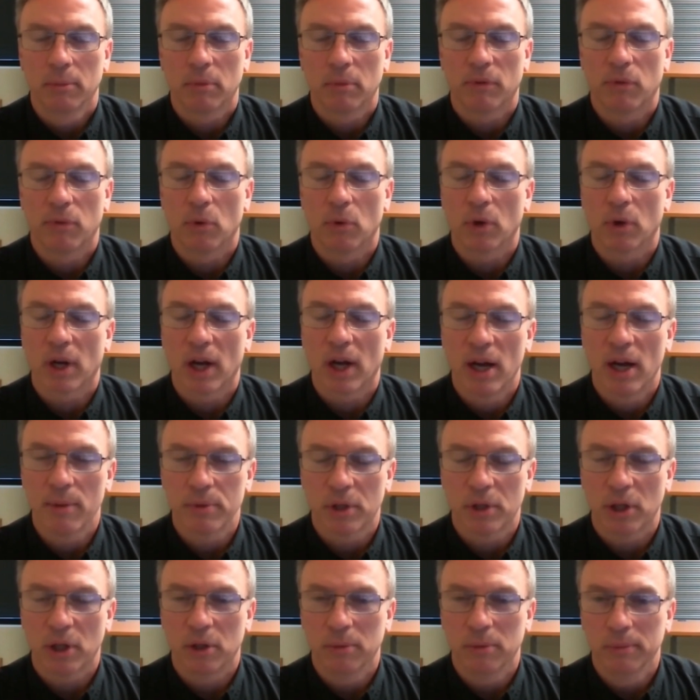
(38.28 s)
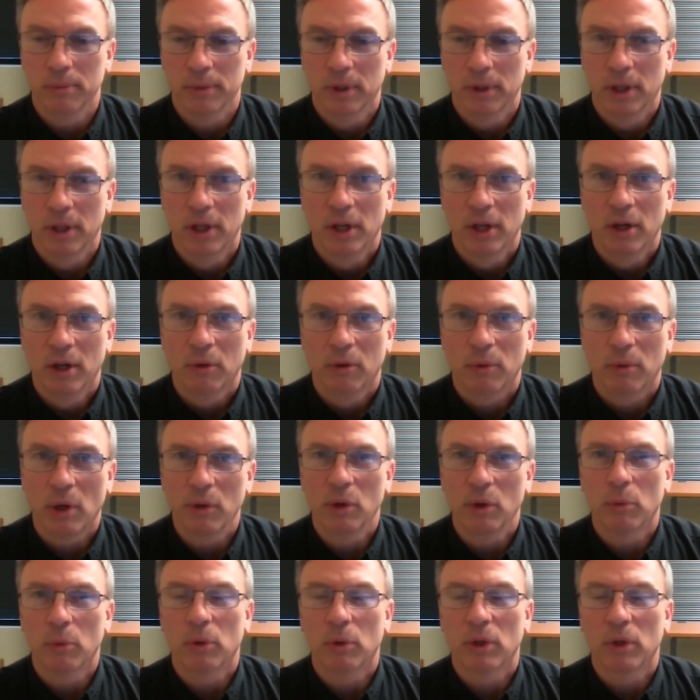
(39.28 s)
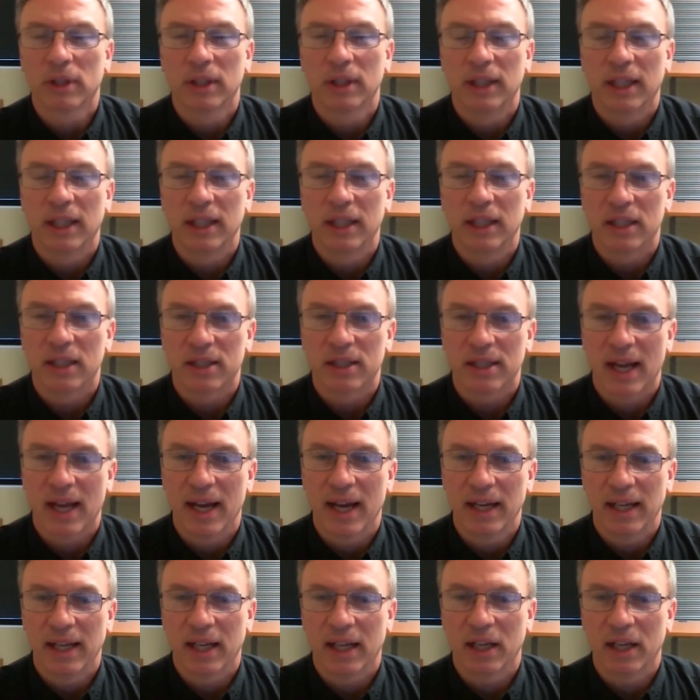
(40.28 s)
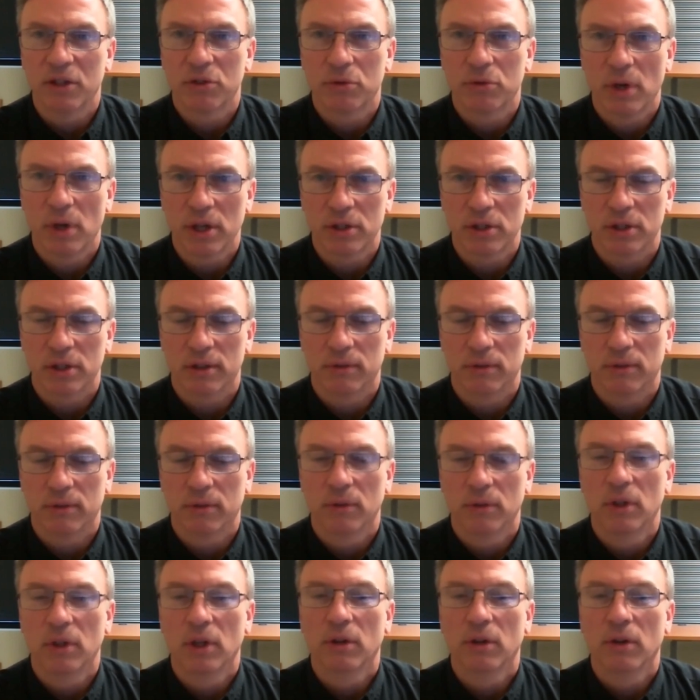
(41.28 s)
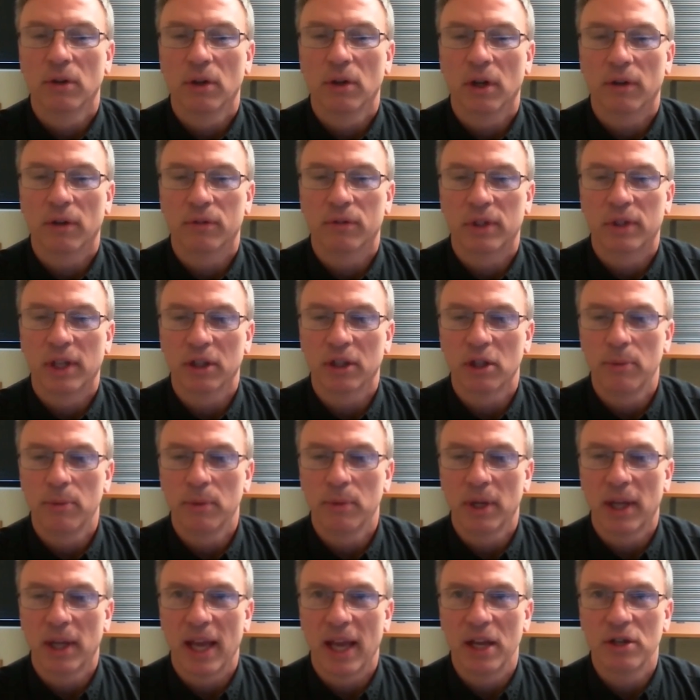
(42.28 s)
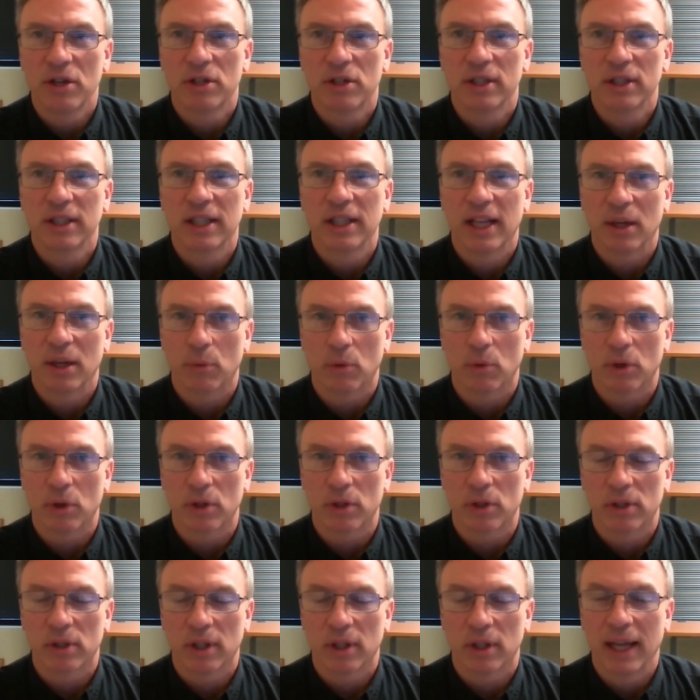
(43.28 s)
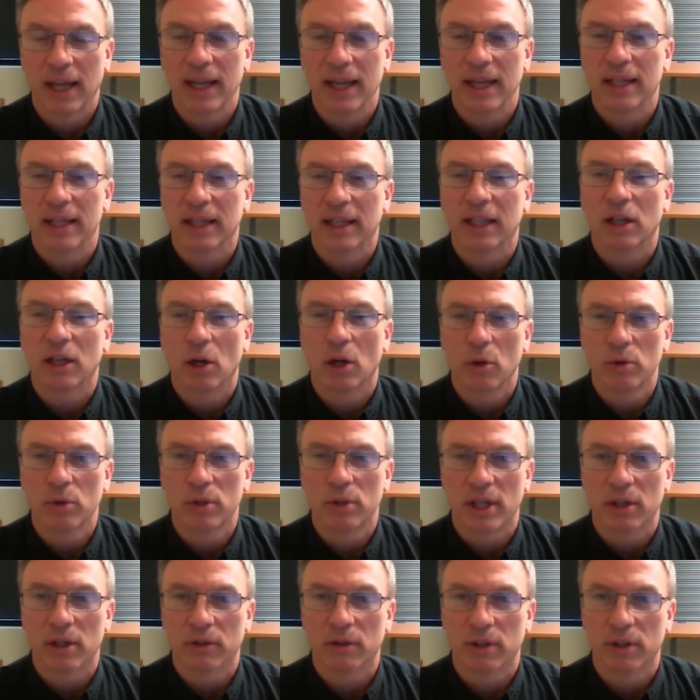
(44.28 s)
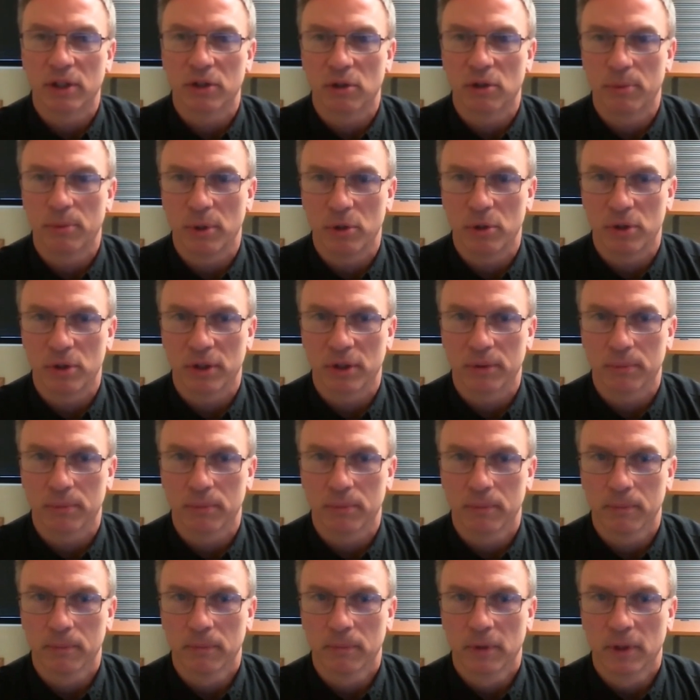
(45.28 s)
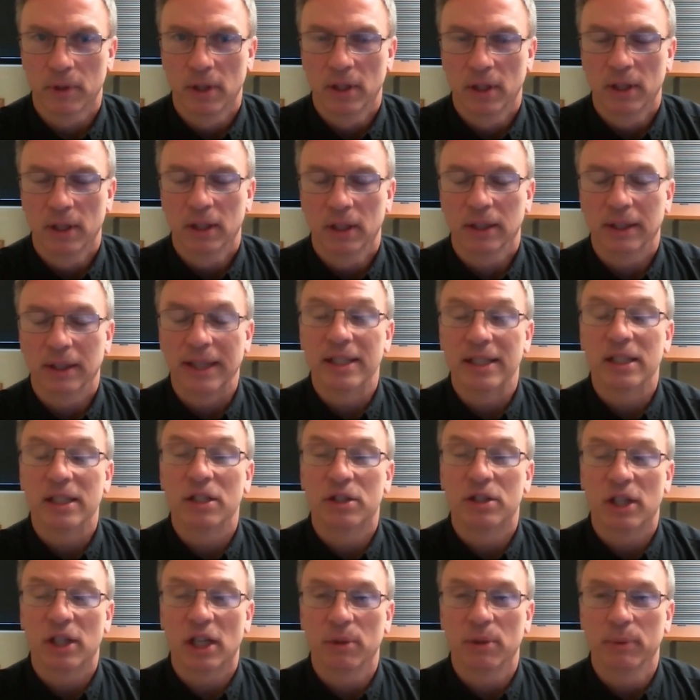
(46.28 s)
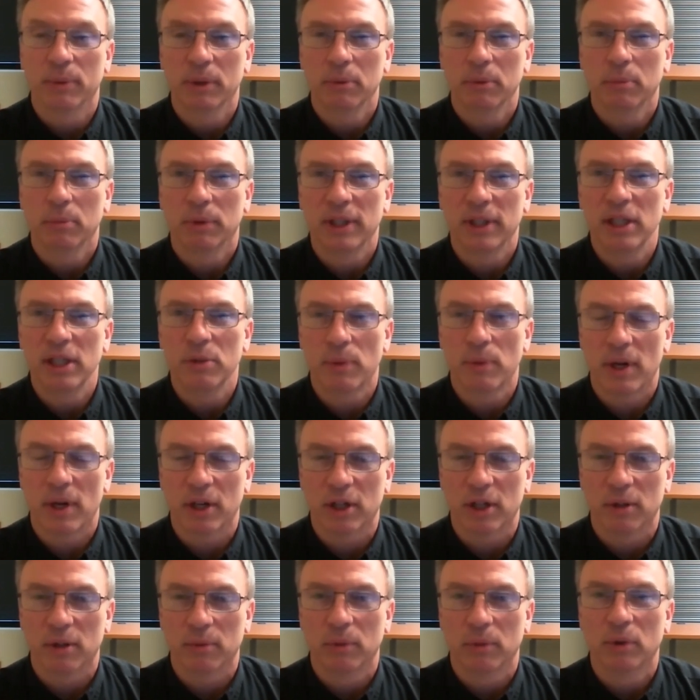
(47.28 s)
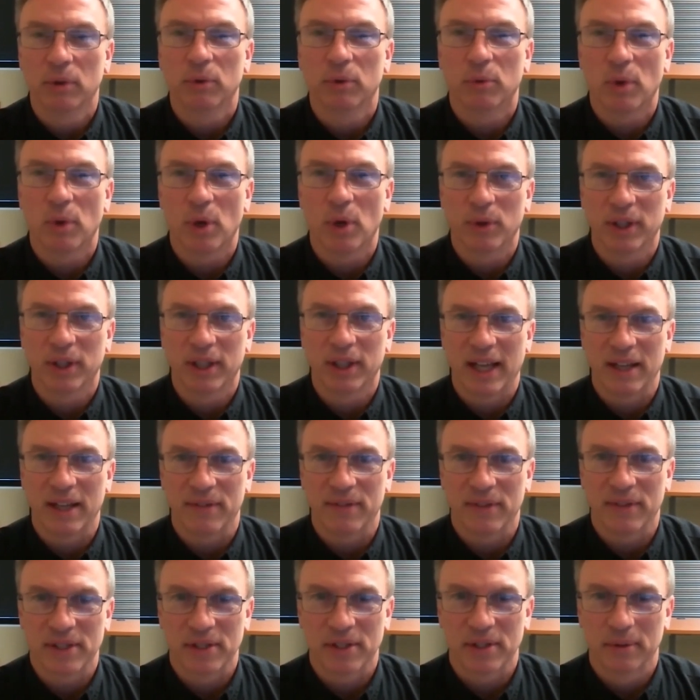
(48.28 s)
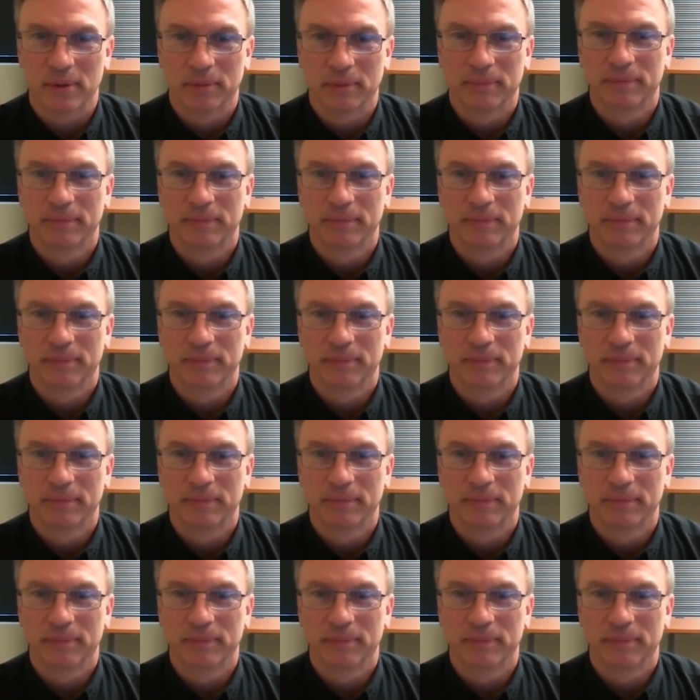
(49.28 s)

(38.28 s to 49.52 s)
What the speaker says: Before CommScope, Rona worked in the design and construction of telecommunication networks and in wholesale distribution. Ladies and gentlemen, please welcome Rona Davis.